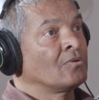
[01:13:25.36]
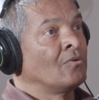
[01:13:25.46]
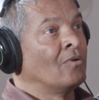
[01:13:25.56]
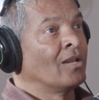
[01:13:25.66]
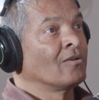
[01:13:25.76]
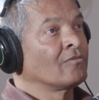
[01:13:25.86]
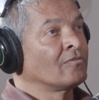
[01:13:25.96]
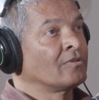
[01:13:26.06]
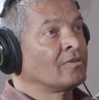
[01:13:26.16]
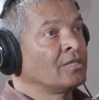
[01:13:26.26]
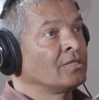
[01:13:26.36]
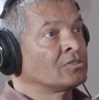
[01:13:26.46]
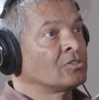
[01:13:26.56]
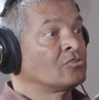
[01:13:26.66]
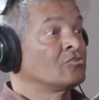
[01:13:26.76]
one of the
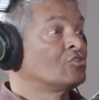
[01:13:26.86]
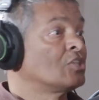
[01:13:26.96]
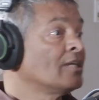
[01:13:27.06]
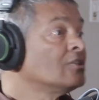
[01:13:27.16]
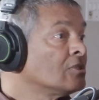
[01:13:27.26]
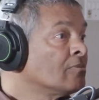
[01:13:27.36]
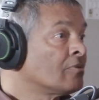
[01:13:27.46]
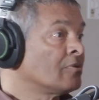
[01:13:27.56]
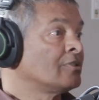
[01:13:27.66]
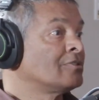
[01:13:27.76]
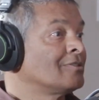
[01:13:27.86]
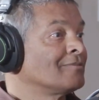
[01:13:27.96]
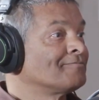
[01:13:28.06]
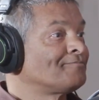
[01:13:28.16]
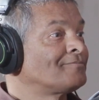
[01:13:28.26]
things that should change in policing